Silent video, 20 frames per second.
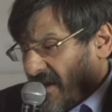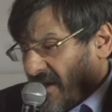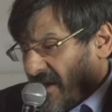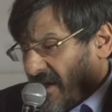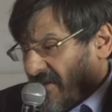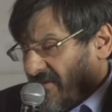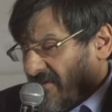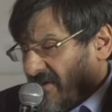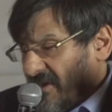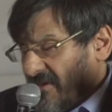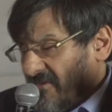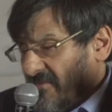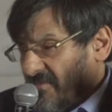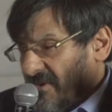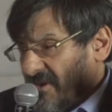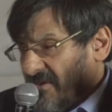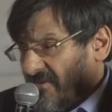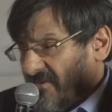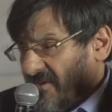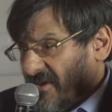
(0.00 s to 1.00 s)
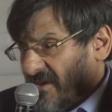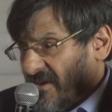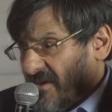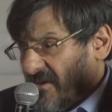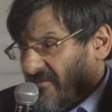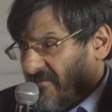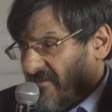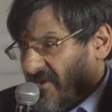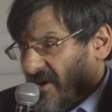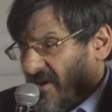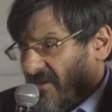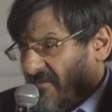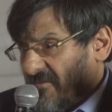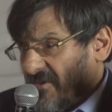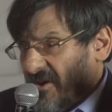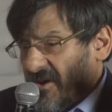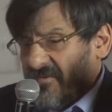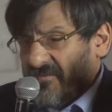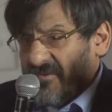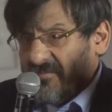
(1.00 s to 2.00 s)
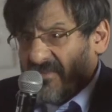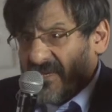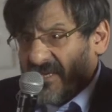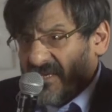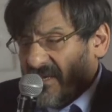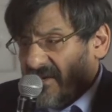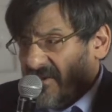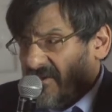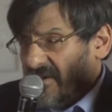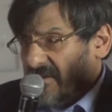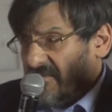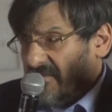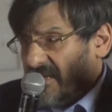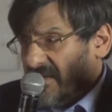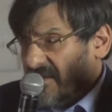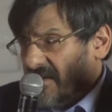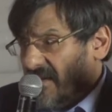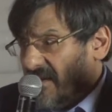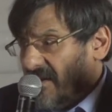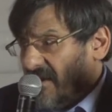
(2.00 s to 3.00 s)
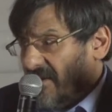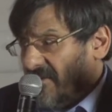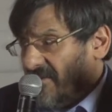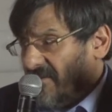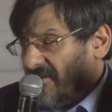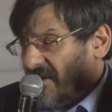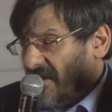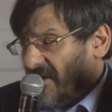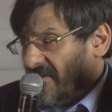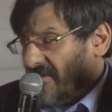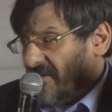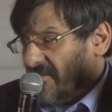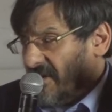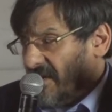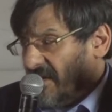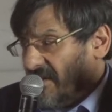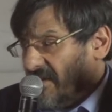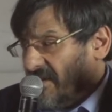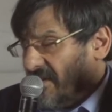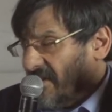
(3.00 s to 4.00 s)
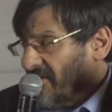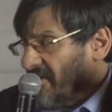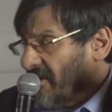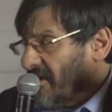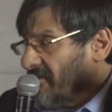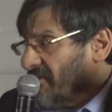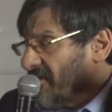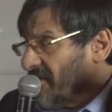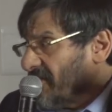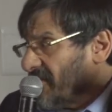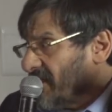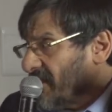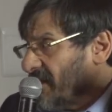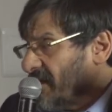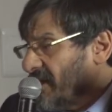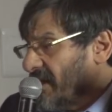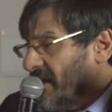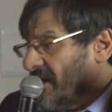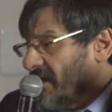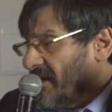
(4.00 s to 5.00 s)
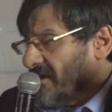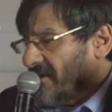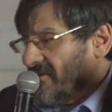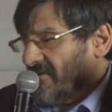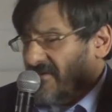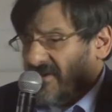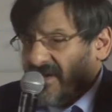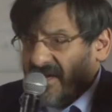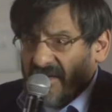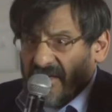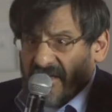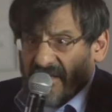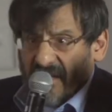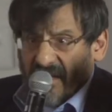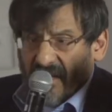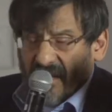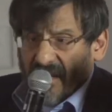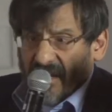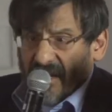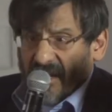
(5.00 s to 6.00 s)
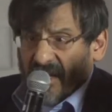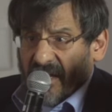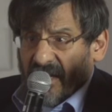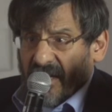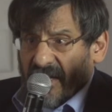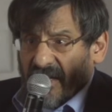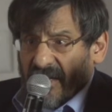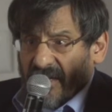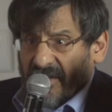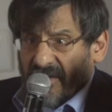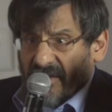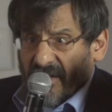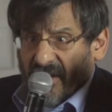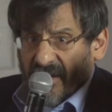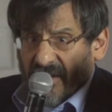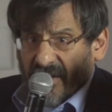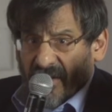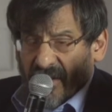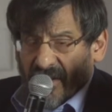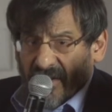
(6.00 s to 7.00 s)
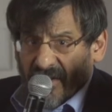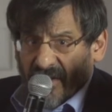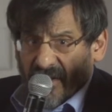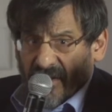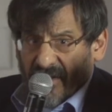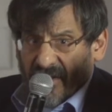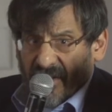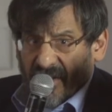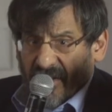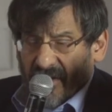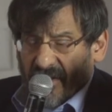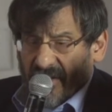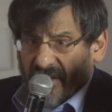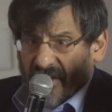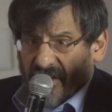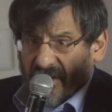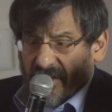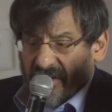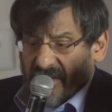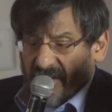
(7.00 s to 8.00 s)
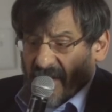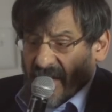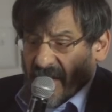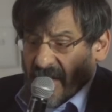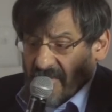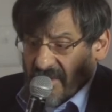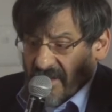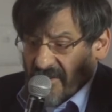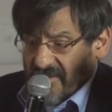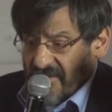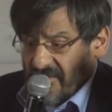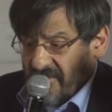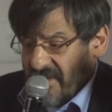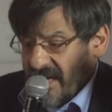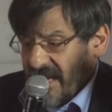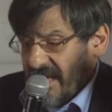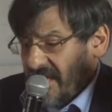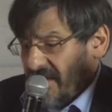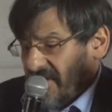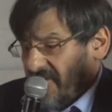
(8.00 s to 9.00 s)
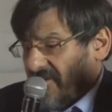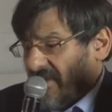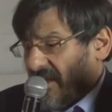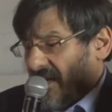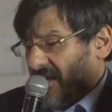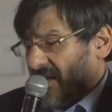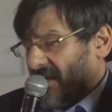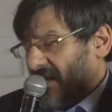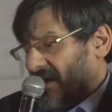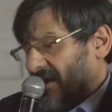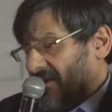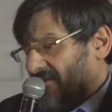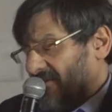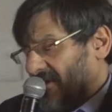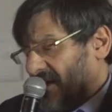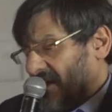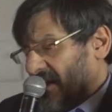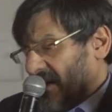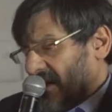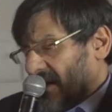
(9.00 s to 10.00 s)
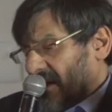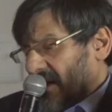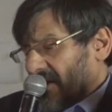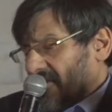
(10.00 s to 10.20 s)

uh, as an expression of, of of a particular middle class sentiment, and there's obviously a distinct uh, lid on on on on on how much mileage that has.